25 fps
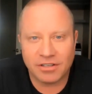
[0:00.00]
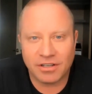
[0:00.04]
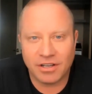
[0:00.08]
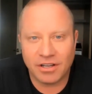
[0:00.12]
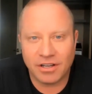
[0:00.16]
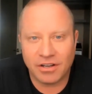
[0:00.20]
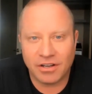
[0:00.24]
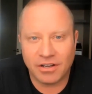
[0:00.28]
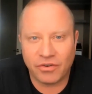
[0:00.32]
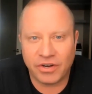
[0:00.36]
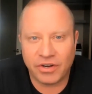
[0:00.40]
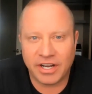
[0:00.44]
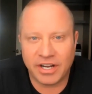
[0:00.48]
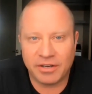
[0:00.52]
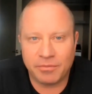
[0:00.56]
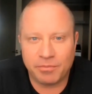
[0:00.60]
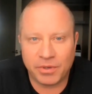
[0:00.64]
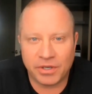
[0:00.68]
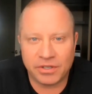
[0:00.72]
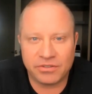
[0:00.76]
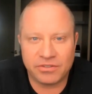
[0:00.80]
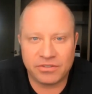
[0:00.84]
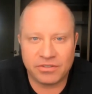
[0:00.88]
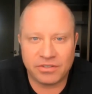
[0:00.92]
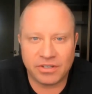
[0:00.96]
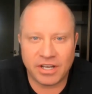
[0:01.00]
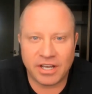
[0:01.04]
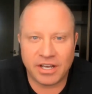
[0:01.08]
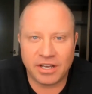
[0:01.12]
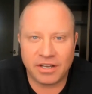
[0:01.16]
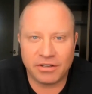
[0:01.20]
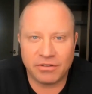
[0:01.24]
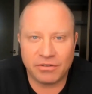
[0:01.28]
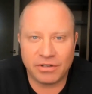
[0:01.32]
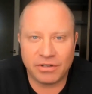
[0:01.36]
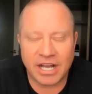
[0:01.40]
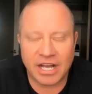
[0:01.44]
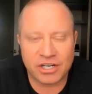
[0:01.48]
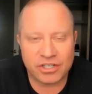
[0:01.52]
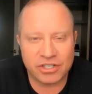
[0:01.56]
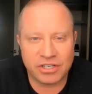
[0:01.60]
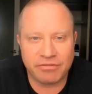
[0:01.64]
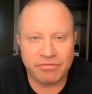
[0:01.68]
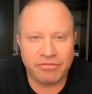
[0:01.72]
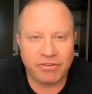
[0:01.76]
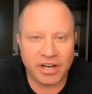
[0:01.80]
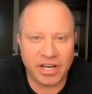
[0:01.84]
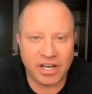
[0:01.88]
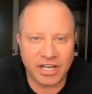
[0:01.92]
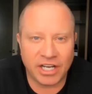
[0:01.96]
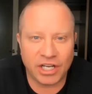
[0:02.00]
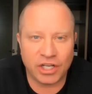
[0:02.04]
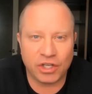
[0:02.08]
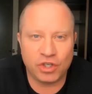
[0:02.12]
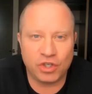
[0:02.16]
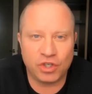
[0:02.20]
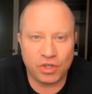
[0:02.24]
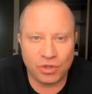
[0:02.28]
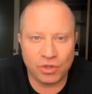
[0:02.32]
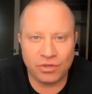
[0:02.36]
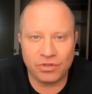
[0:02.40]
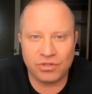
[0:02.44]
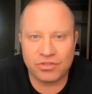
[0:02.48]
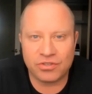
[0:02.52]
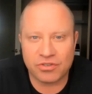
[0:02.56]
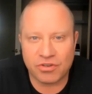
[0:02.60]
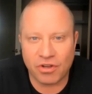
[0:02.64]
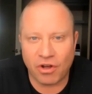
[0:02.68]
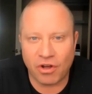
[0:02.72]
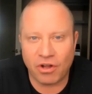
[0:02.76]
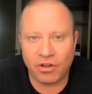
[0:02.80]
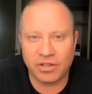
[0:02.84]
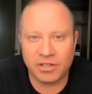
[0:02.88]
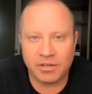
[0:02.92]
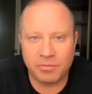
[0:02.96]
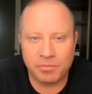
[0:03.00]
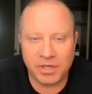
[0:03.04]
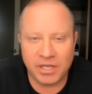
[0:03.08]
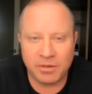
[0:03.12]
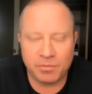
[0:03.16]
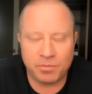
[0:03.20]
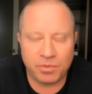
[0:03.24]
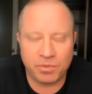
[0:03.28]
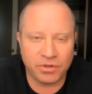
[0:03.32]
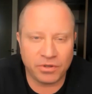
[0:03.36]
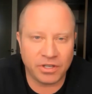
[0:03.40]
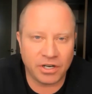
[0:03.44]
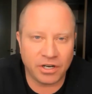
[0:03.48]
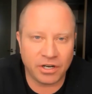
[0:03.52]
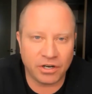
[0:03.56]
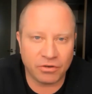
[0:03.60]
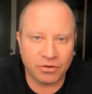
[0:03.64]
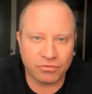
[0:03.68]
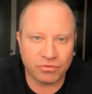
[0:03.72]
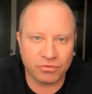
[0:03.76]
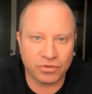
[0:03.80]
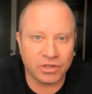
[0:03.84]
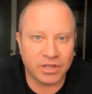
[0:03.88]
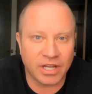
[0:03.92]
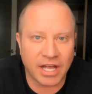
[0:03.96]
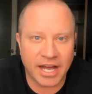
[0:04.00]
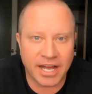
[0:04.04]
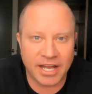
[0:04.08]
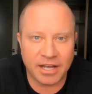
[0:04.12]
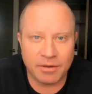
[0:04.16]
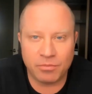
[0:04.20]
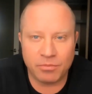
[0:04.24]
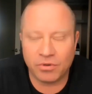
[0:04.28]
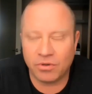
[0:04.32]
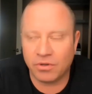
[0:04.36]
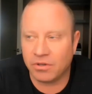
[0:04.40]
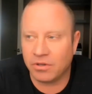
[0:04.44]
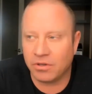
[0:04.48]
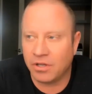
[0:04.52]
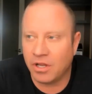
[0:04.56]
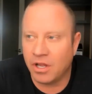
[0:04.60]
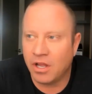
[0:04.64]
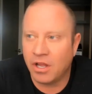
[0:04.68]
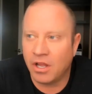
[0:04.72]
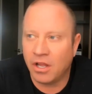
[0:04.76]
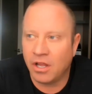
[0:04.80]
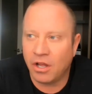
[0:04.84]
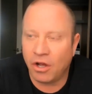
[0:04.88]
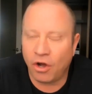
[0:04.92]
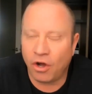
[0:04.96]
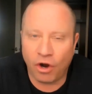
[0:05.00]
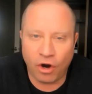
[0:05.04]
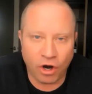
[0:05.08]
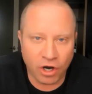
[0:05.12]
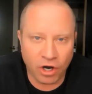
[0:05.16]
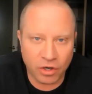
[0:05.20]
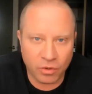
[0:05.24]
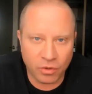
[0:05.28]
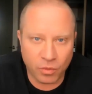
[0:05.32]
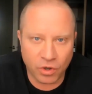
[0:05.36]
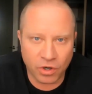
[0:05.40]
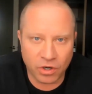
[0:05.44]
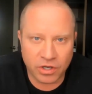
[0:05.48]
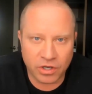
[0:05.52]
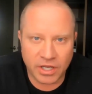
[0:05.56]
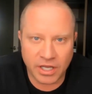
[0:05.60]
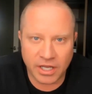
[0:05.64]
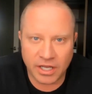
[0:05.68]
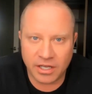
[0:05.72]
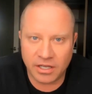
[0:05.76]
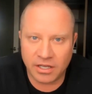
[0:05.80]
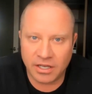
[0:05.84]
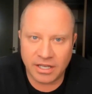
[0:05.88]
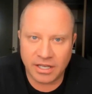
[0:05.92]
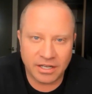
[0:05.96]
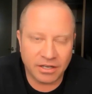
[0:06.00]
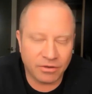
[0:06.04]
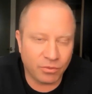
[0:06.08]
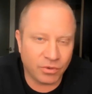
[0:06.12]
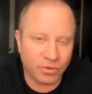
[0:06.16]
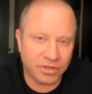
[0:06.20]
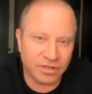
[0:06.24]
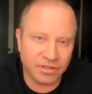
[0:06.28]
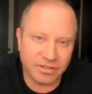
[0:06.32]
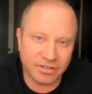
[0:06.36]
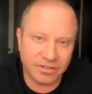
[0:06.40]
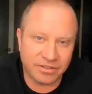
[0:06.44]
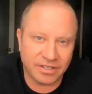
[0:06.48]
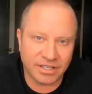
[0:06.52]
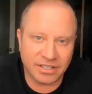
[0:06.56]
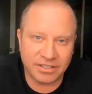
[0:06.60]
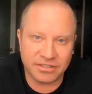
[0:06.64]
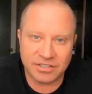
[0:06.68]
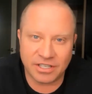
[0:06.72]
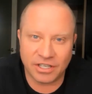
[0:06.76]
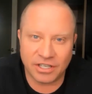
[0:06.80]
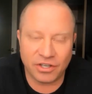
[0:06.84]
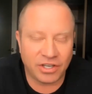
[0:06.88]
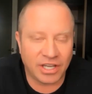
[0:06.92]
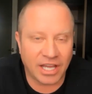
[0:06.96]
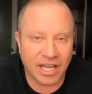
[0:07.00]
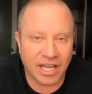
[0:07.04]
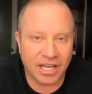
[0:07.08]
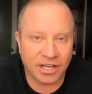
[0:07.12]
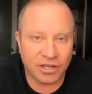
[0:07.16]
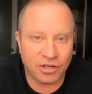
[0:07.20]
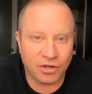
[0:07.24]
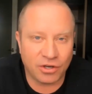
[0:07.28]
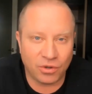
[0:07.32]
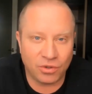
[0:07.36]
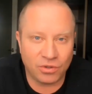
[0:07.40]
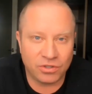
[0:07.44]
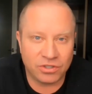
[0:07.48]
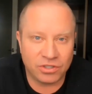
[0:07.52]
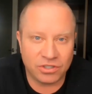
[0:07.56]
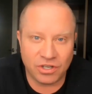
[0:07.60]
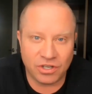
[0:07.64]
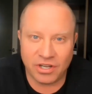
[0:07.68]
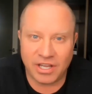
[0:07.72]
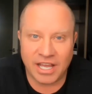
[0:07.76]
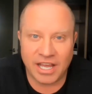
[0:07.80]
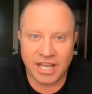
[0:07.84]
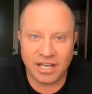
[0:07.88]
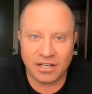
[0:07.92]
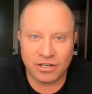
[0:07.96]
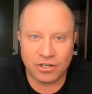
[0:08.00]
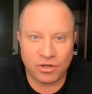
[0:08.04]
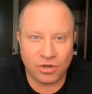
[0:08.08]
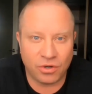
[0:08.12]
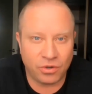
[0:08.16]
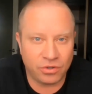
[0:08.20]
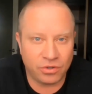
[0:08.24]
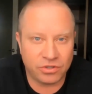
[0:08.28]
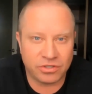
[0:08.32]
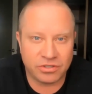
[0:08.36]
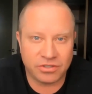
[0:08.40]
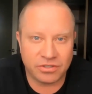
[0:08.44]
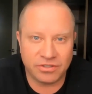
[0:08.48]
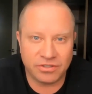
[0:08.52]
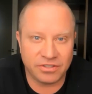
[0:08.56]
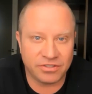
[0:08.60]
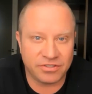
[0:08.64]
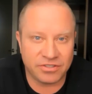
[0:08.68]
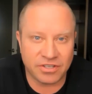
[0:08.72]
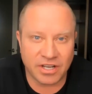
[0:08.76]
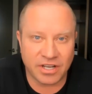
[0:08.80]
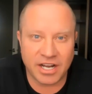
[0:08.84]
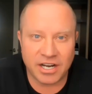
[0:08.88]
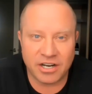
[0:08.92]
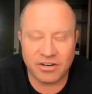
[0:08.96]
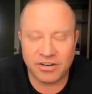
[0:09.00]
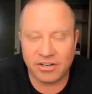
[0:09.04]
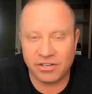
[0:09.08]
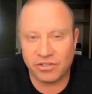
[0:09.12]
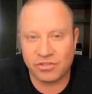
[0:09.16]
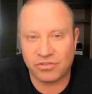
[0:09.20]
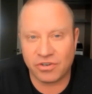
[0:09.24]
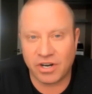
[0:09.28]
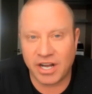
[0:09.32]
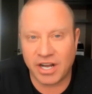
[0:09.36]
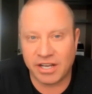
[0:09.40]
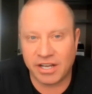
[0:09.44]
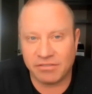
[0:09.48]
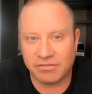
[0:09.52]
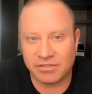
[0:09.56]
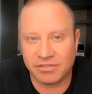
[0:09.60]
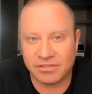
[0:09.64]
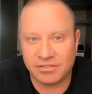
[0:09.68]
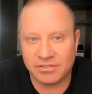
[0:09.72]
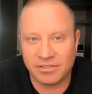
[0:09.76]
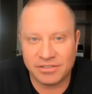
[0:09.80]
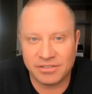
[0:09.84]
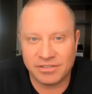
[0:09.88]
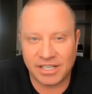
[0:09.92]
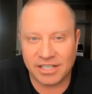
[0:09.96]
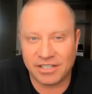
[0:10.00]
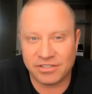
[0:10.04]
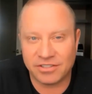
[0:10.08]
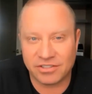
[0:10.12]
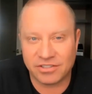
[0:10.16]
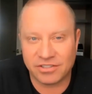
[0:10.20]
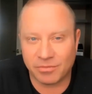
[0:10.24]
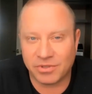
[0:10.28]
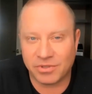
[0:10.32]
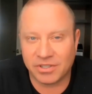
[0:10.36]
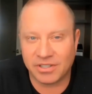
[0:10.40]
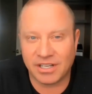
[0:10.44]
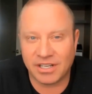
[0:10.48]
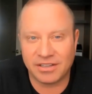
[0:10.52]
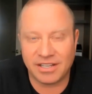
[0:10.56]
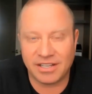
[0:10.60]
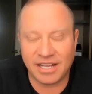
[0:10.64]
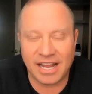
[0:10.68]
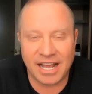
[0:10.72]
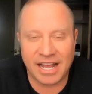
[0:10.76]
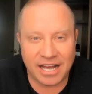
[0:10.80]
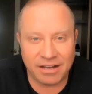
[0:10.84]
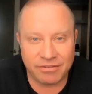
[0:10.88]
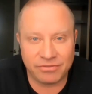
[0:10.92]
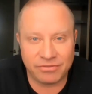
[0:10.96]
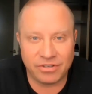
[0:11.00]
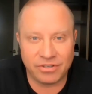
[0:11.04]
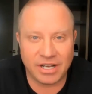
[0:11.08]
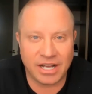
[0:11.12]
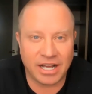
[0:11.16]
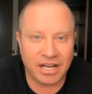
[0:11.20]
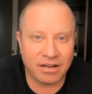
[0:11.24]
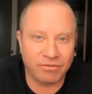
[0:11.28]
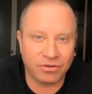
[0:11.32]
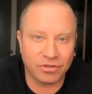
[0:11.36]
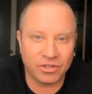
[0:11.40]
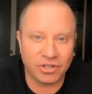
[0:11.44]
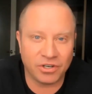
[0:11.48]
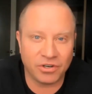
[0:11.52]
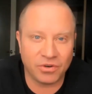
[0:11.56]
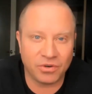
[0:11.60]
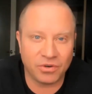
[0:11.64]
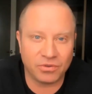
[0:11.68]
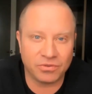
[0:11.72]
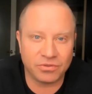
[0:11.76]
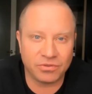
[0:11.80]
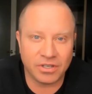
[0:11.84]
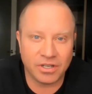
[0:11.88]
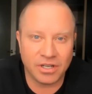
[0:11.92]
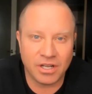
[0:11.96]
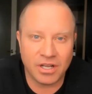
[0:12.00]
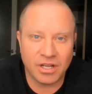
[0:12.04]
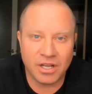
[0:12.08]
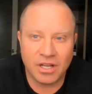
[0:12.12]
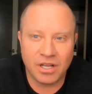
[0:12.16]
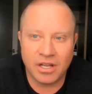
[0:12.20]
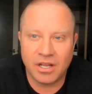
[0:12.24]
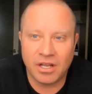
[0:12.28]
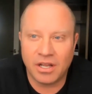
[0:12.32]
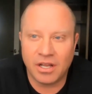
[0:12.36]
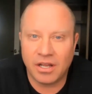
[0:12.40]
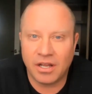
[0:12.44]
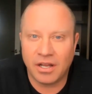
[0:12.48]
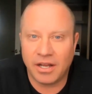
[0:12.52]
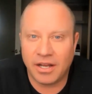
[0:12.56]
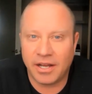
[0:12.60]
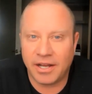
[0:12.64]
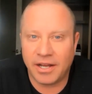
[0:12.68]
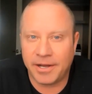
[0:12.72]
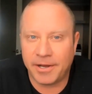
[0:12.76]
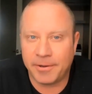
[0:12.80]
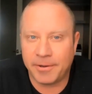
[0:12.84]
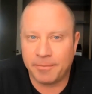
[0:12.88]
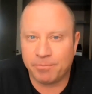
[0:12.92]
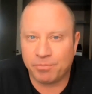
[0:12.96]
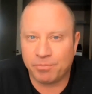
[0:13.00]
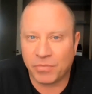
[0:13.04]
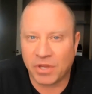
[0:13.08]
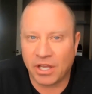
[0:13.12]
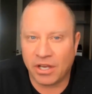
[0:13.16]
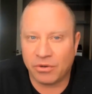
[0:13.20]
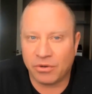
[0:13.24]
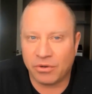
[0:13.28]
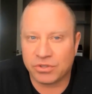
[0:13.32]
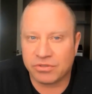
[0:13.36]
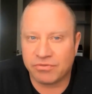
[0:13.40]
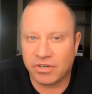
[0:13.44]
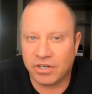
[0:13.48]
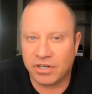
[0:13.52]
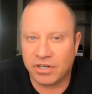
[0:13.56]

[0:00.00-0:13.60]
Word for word: right? But uh, actually finding good, solid people that are reliable, hardworking. And then one of the things that you can't coach, you can't coach desire and drive. That is something that they have to have on their own. Um, I was very